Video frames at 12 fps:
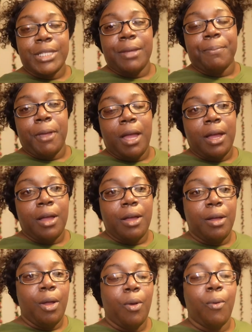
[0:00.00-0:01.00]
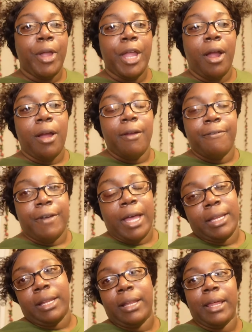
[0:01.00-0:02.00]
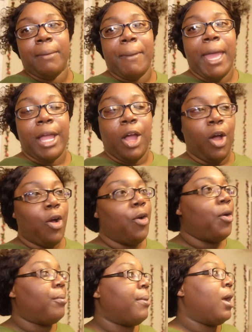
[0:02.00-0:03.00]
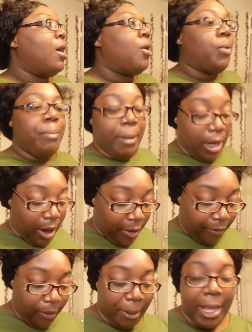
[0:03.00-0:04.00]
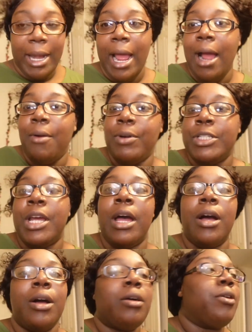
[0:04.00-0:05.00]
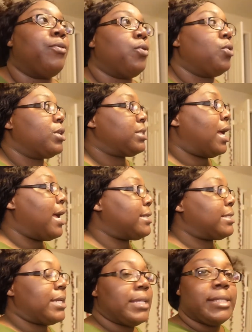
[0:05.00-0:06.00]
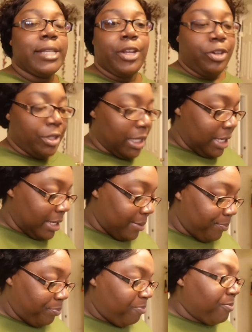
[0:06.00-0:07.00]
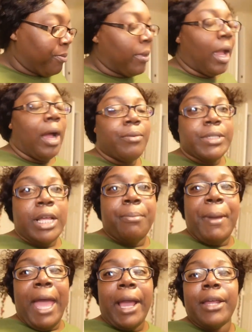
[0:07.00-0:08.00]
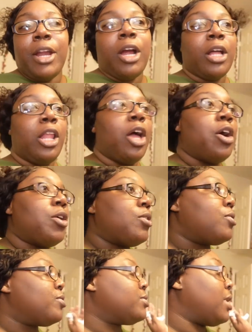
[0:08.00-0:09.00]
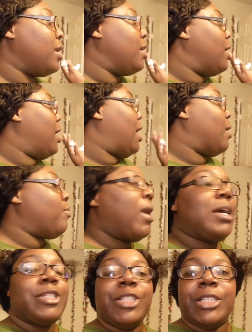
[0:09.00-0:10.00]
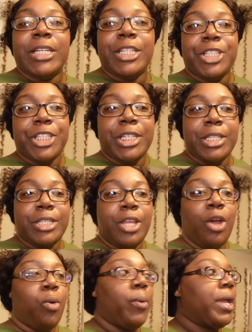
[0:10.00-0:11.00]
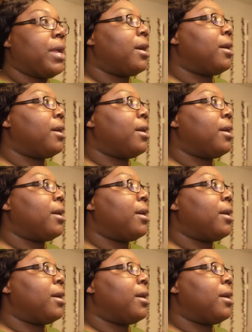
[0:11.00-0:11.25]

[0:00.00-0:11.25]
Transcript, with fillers: up y'all we are finally back home we've been home for about an hour child of course i had to get settled in i was unpacking our clothes I wash dishes. We